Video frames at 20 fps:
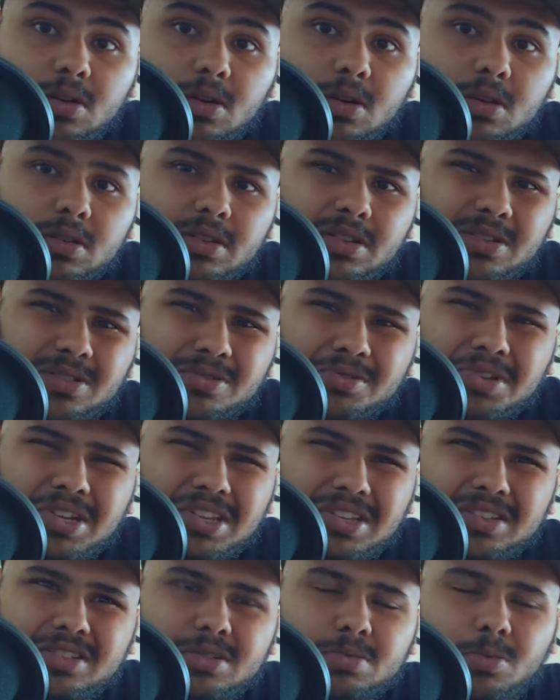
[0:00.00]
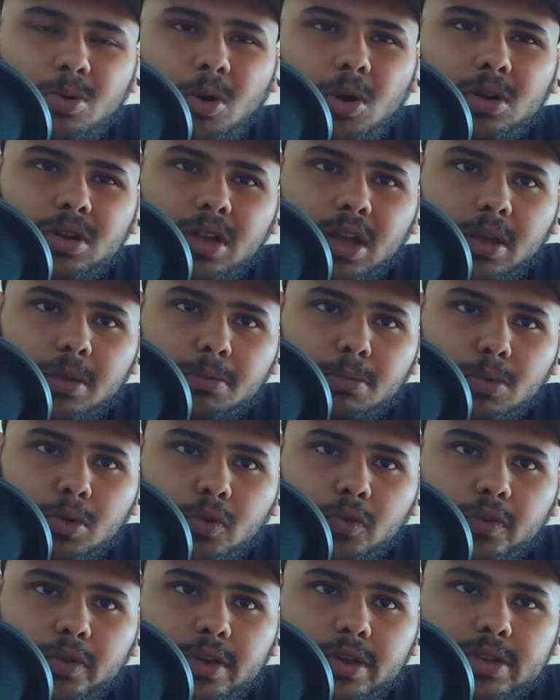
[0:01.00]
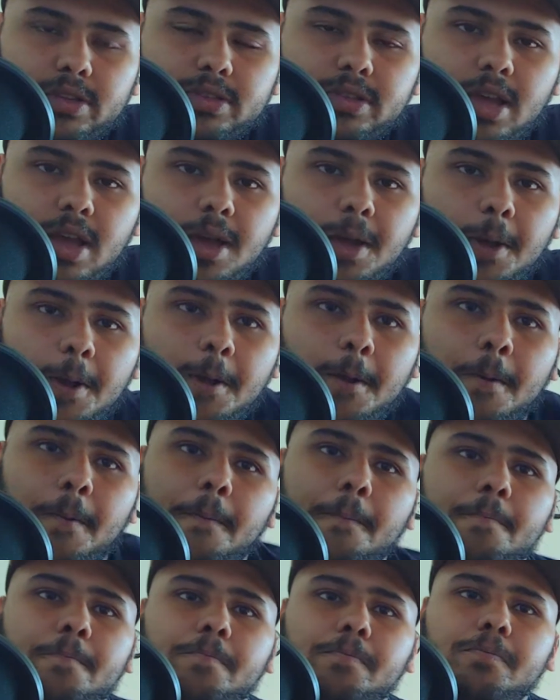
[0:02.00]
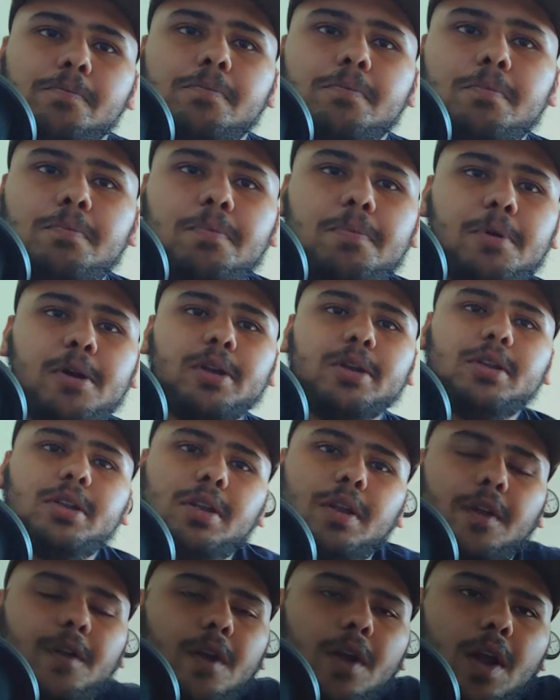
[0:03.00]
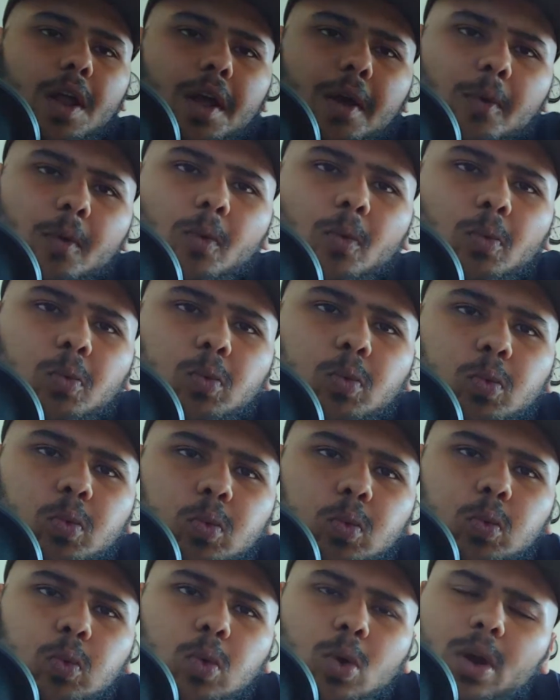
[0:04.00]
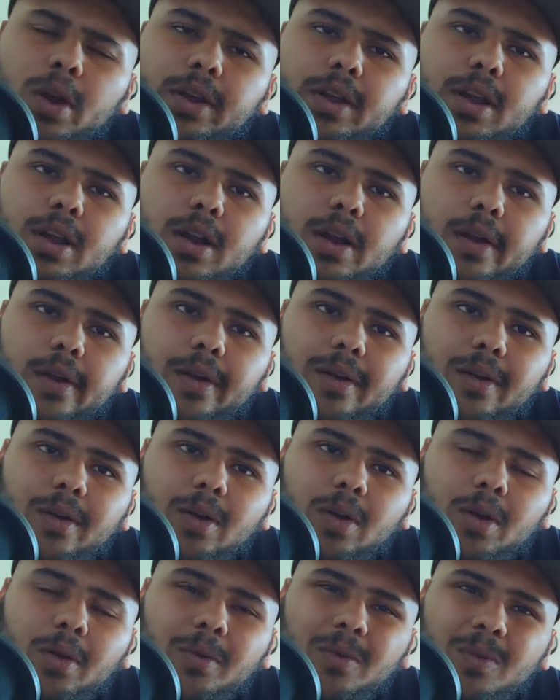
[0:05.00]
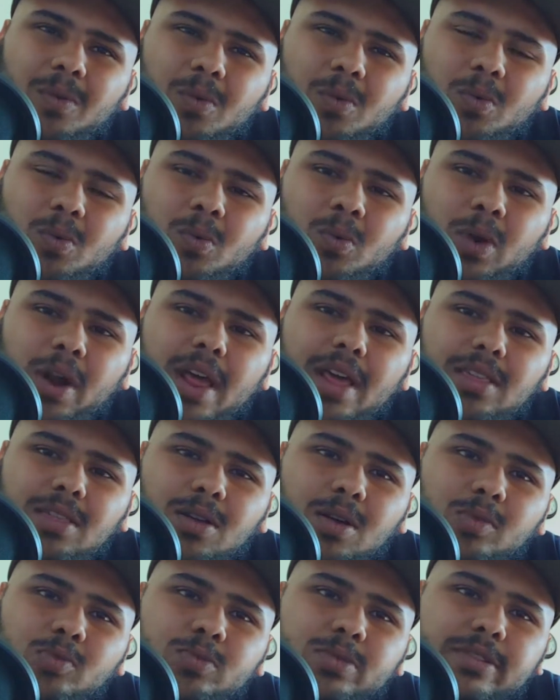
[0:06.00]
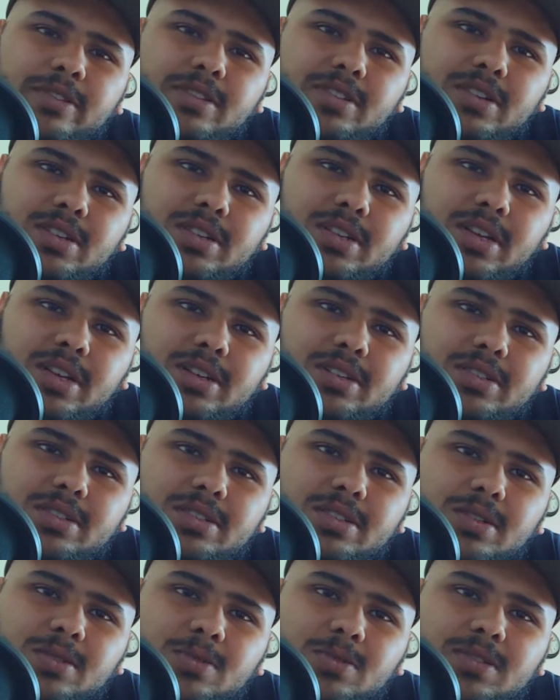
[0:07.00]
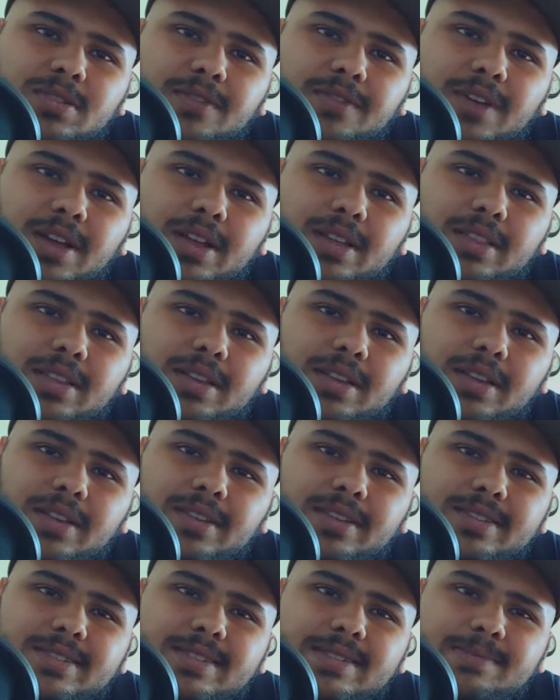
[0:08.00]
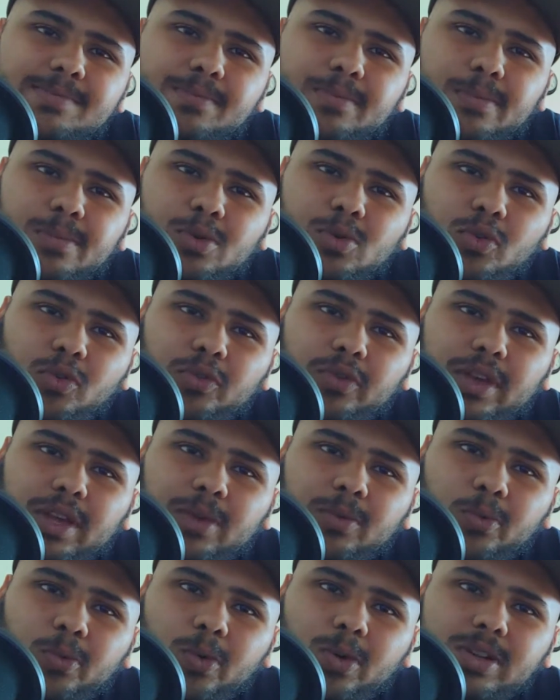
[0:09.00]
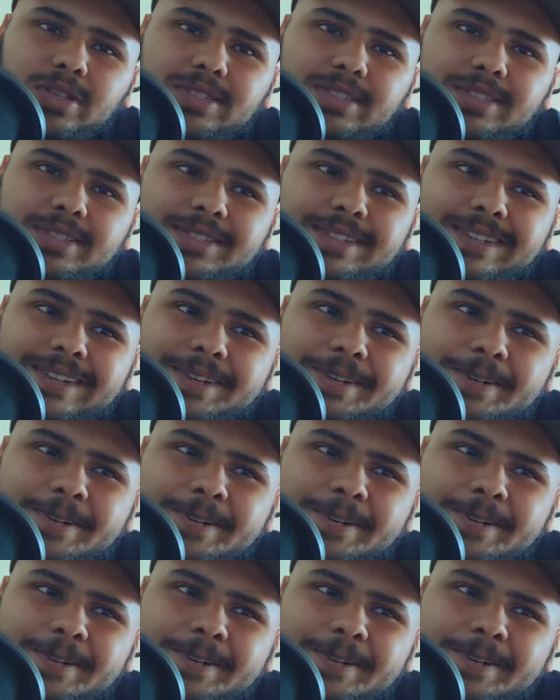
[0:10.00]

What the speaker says: Kong, really small time movies. But what what I thought was really interesting was the fact that this movie was